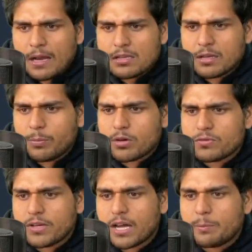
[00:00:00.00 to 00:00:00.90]
Suppose
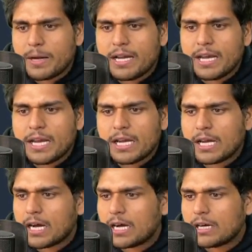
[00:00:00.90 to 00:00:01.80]
we are building
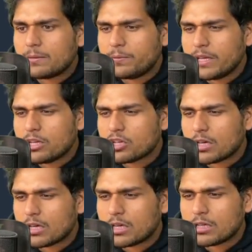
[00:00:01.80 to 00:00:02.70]
a
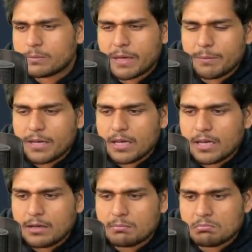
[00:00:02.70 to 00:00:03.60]
feature,
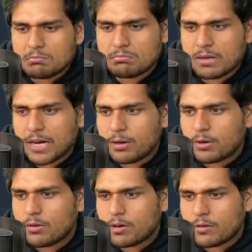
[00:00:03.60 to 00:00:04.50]
maybe I don't
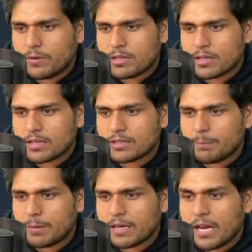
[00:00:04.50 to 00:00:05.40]
know what feature
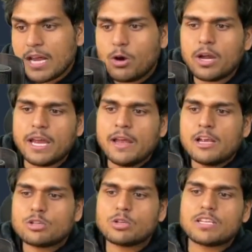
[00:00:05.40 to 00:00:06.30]
example can. Okay,
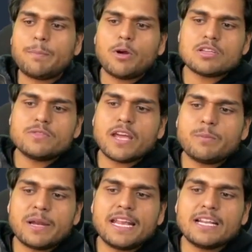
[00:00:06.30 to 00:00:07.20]
so suppose we are
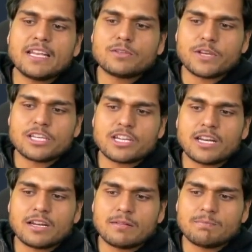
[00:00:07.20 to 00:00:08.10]
building this
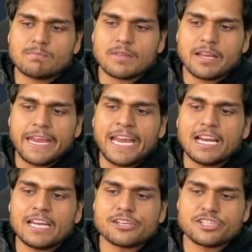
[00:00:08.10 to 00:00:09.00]
feature,
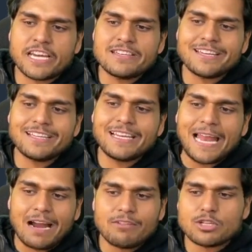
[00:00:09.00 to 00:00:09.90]
English, changing the
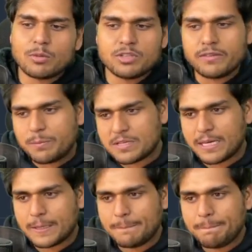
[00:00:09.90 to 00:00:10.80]
language of the
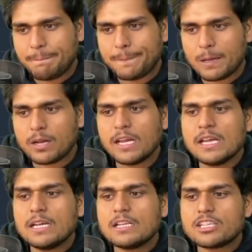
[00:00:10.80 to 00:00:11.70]
website. Okay,
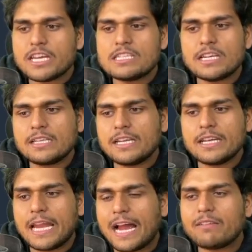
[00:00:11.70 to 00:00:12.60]
changing the
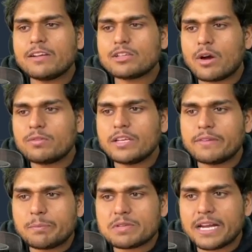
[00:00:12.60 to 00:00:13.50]
language of the
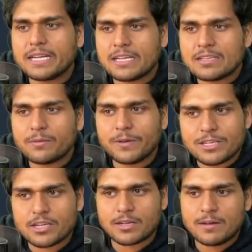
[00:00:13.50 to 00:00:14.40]
website is a
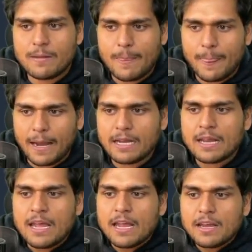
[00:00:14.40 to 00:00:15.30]
feature, right?
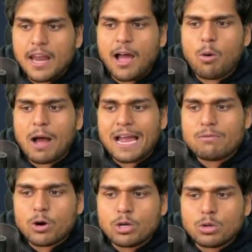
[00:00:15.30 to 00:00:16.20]
Now I
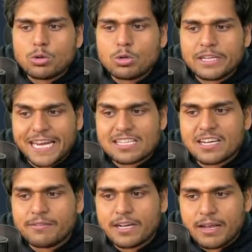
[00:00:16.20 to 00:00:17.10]
want to do test
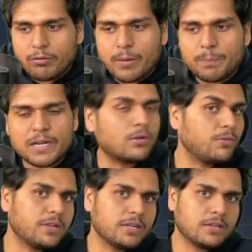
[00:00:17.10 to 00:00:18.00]
driven development
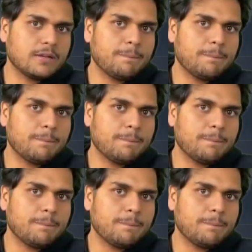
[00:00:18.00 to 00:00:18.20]
of it.